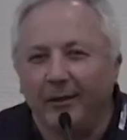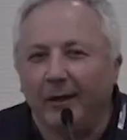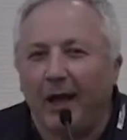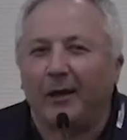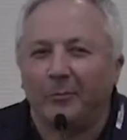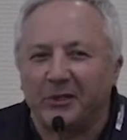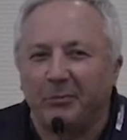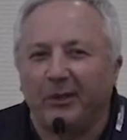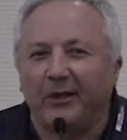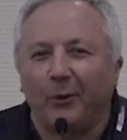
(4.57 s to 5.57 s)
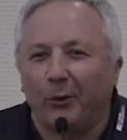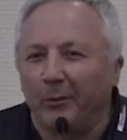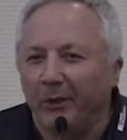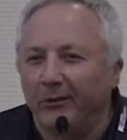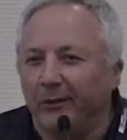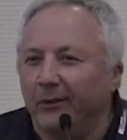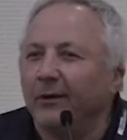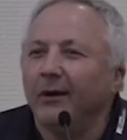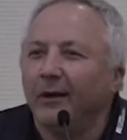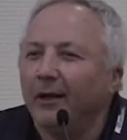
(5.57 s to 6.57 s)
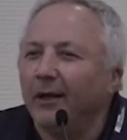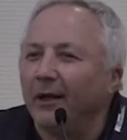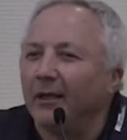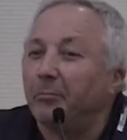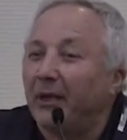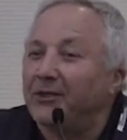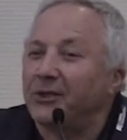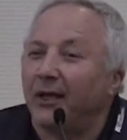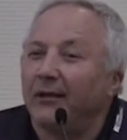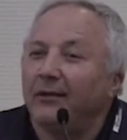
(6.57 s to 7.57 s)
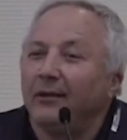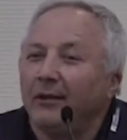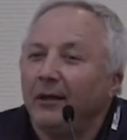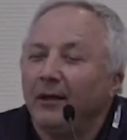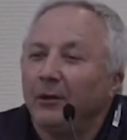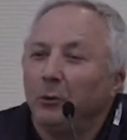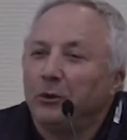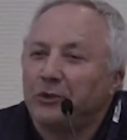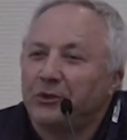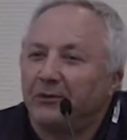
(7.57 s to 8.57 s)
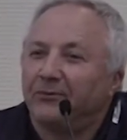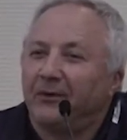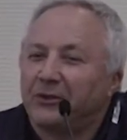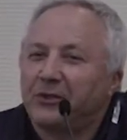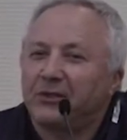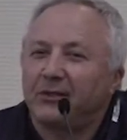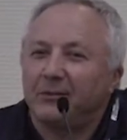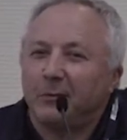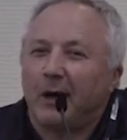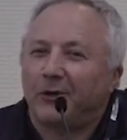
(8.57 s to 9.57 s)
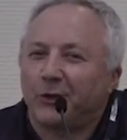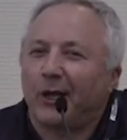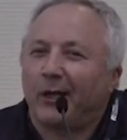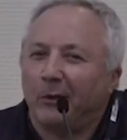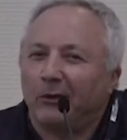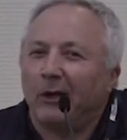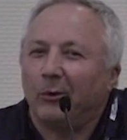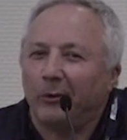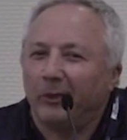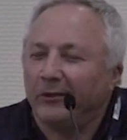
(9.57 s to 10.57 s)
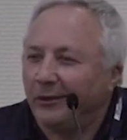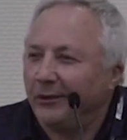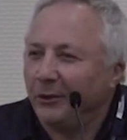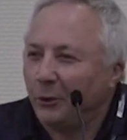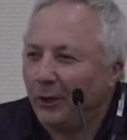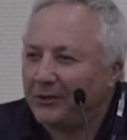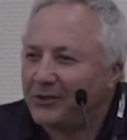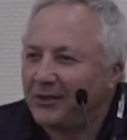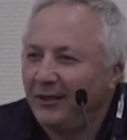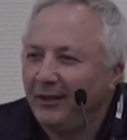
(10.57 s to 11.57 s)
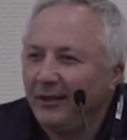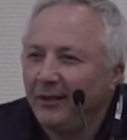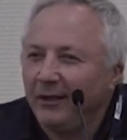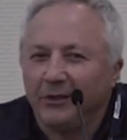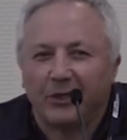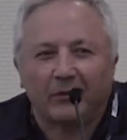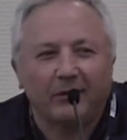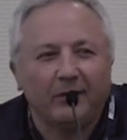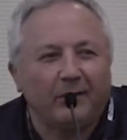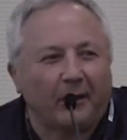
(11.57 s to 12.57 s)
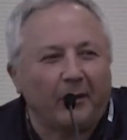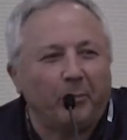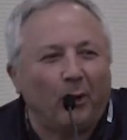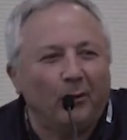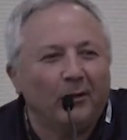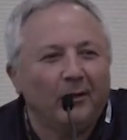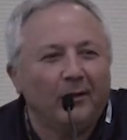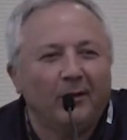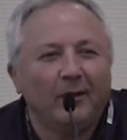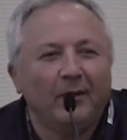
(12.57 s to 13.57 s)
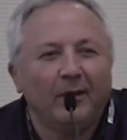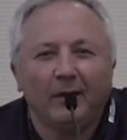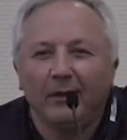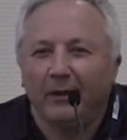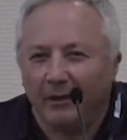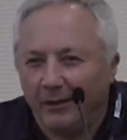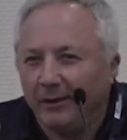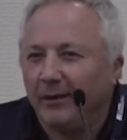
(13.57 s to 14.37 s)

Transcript: Armsby calorimeter at Penn State, which is the first large animal calorimeter in the US. Is that right, Paul? Yeah.